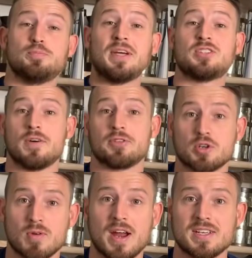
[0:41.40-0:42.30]
based off The
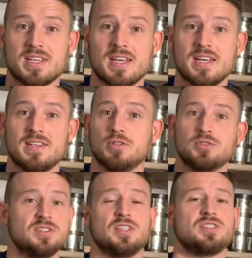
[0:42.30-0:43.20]
Karate Kid,
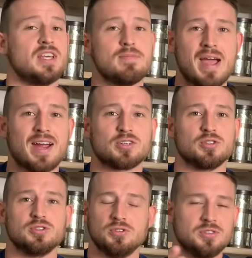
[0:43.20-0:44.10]
uses the same
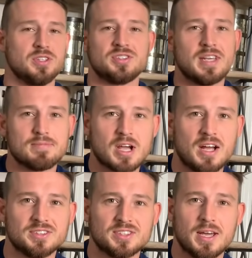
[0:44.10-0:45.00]
actors, uses the same
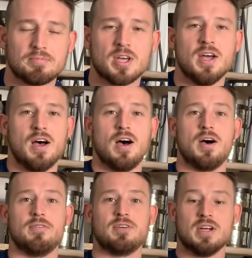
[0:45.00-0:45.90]
concept
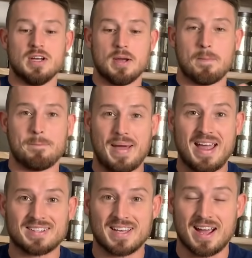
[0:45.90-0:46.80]
of
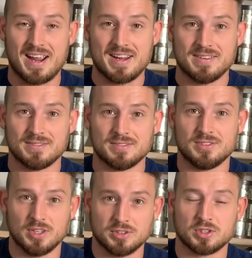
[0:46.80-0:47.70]
bad guy
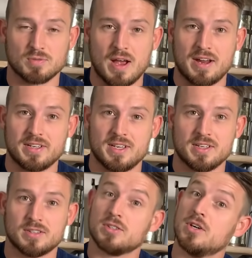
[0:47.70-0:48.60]
does karate,
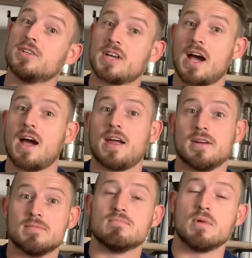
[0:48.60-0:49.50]
good guy
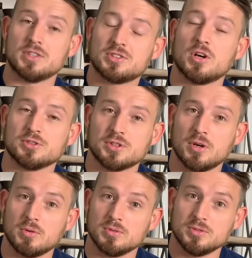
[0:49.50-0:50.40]
must
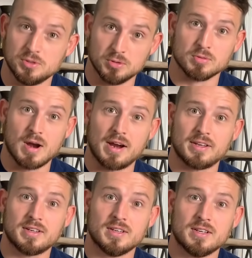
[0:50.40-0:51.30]
also do karate.
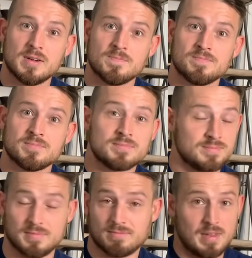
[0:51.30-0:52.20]

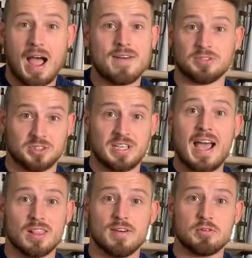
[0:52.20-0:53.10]
Obviously, I
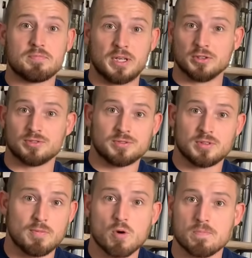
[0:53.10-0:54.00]
love it because the
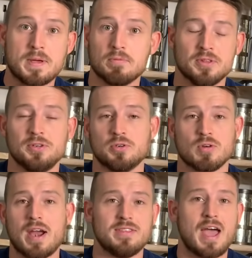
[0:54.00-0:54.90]
more people that do
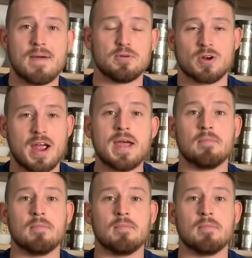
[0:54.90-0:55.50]
karate, the happier I am.